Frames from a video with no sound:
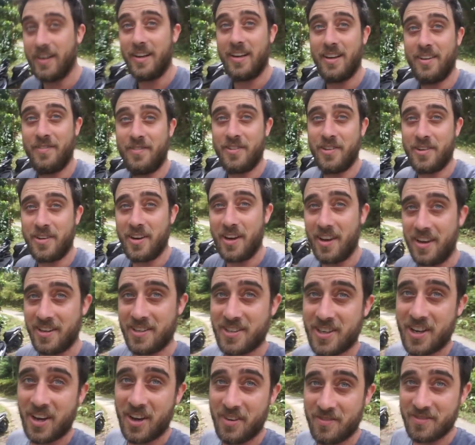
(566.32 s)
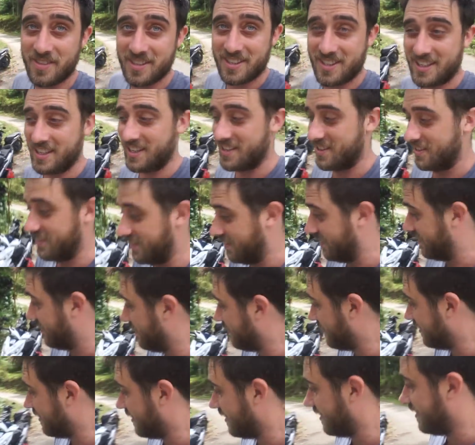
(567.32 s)
If you guys come to Siquijor,
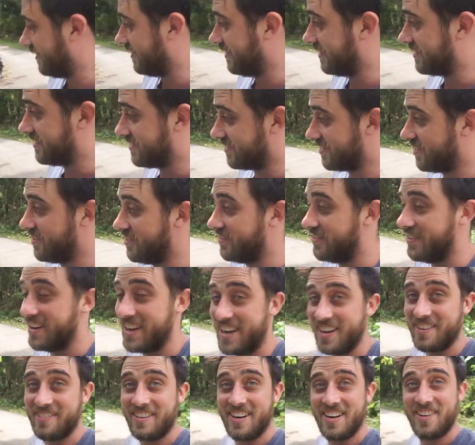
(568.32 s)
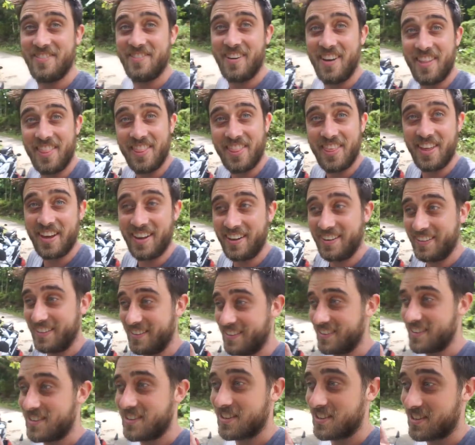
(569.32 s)
this is a really really fun thing
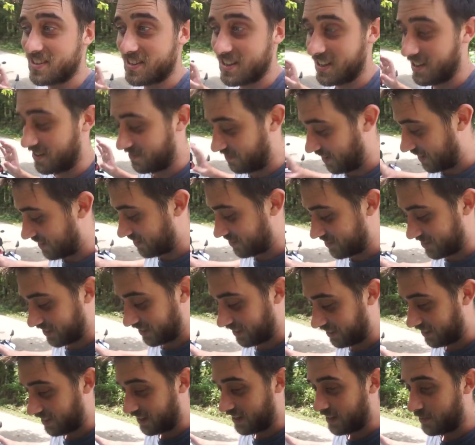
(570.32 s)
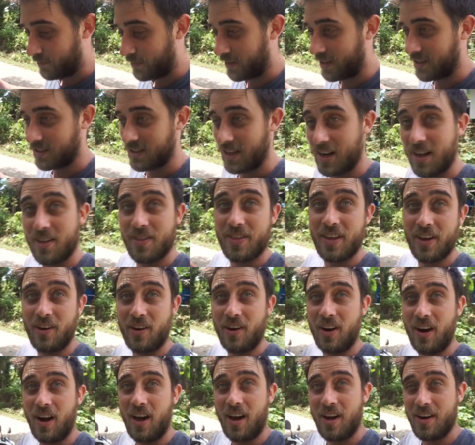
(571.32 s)
just the adventure because I don't think
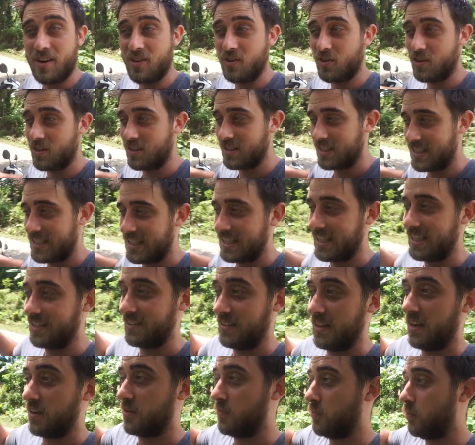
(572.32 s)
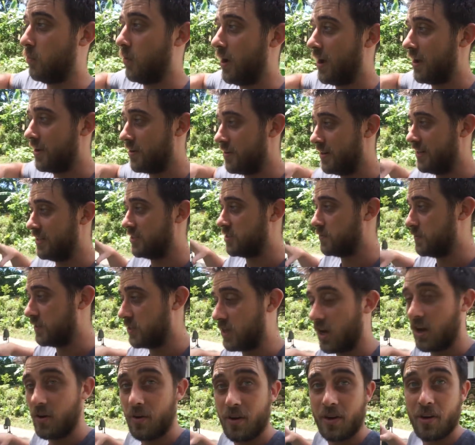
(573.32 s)
online you can see like where you need to be
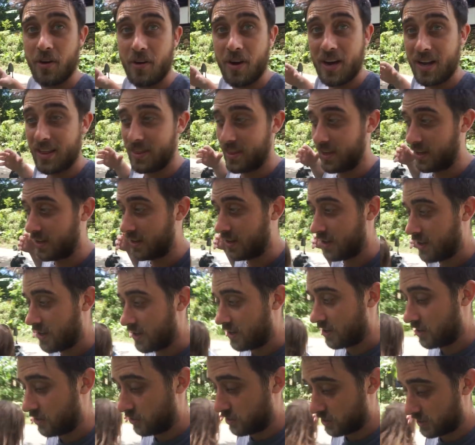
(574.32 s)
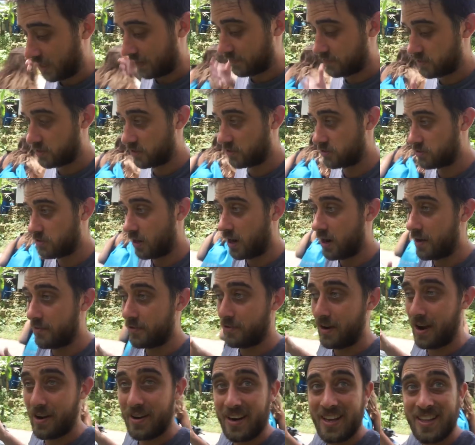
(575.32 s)
going or anything you just have to drive
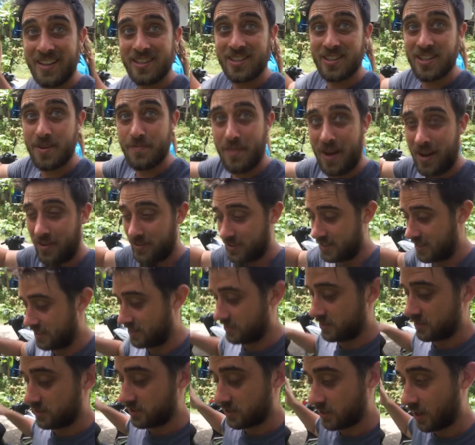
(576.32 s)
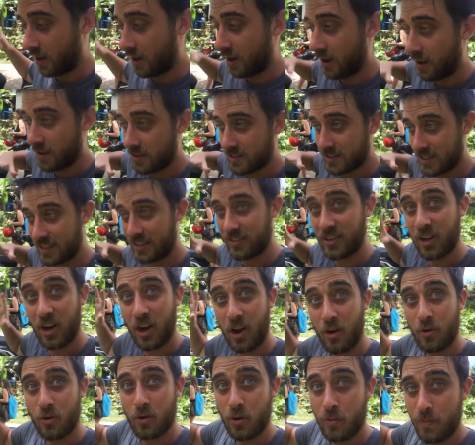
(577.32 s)
around into the mountains and start asking the
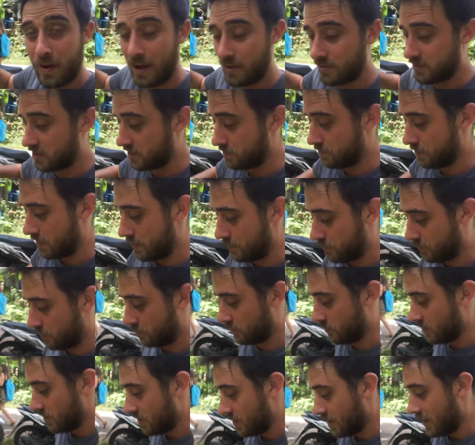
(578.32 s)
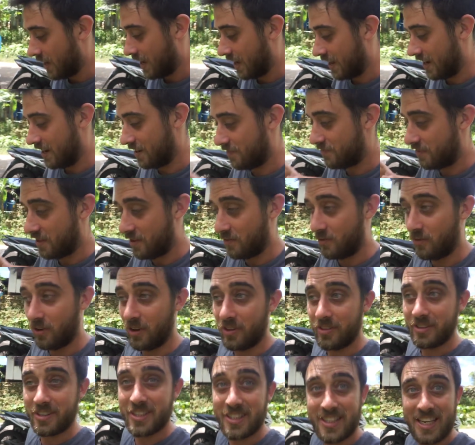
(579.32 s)
local mountain people and if they
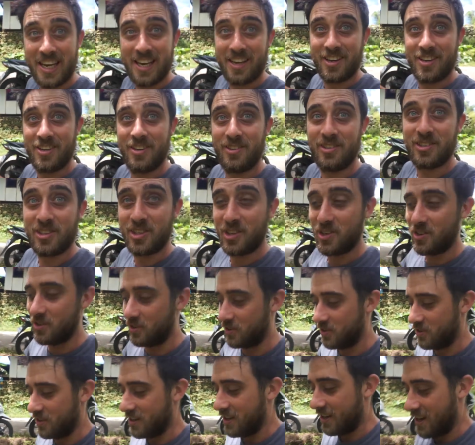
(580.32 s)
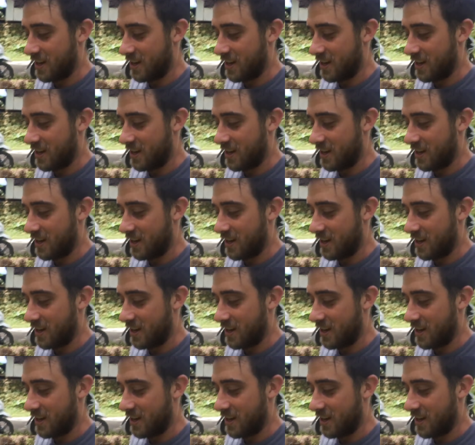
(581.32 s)
want to take you to